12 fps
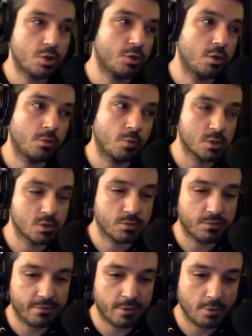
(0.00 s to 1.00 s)
third worst
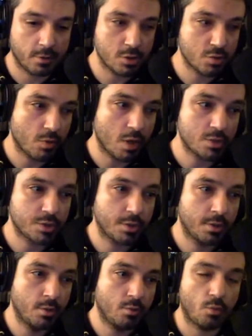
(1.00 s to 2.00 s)
defender on this roster
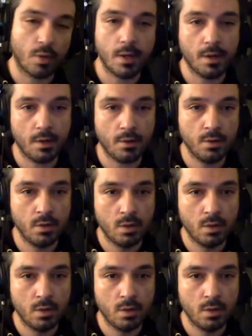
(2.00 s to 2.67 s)
right now,